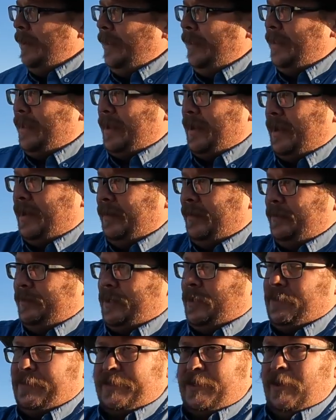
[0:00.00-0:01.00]
the
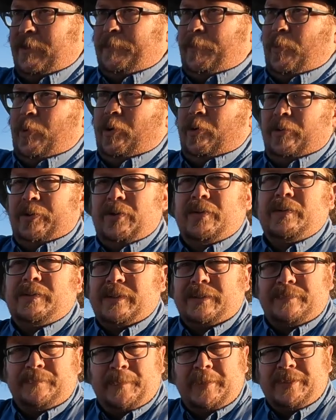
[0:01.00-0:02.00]
telescope will use
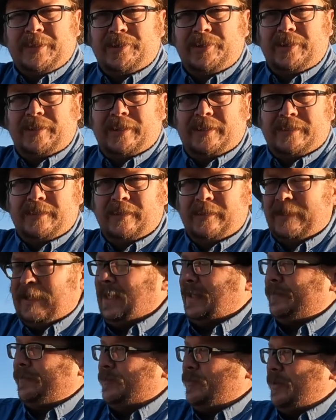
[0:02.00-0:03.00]
its position that it
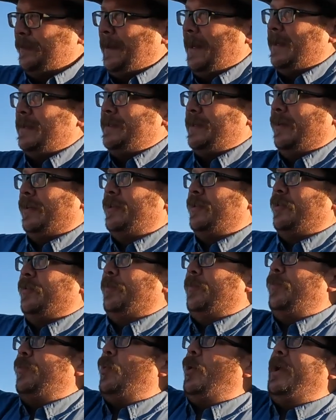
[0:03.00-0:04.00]
gets from GPS there to
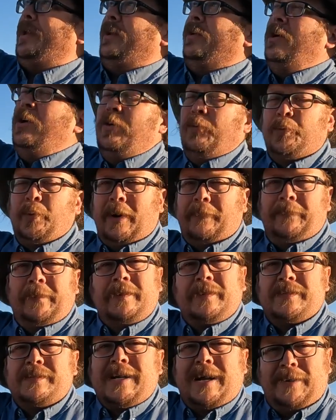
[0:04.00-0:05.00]
point roughly
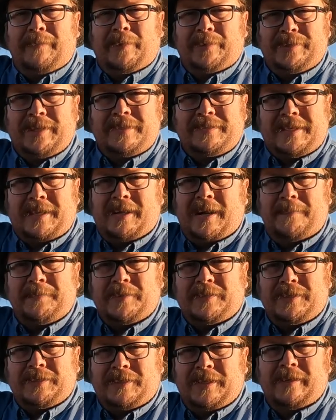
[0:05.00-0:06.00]
in the sky where it thinks that
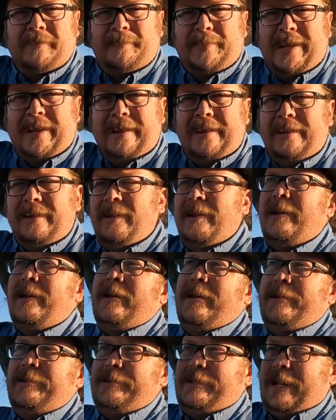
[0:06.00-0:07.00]
object is going to be,
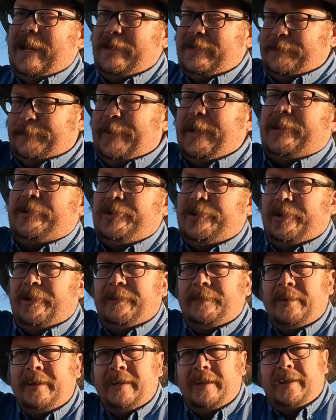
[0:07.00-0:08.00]
takes a
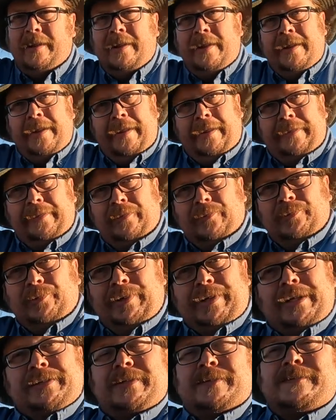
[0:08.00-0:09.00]
picture, and it'll
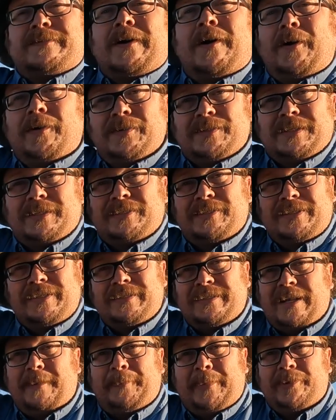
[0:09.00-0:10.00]
look at the stars that it sees
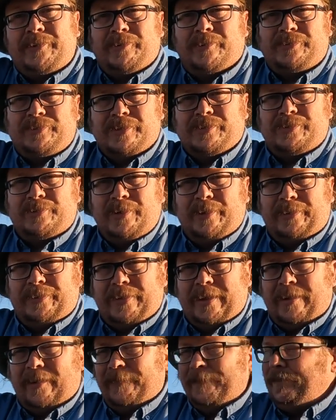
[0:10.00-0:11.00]
in that picture it just took
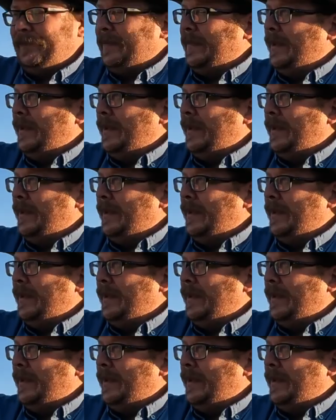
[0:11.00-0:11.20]
there,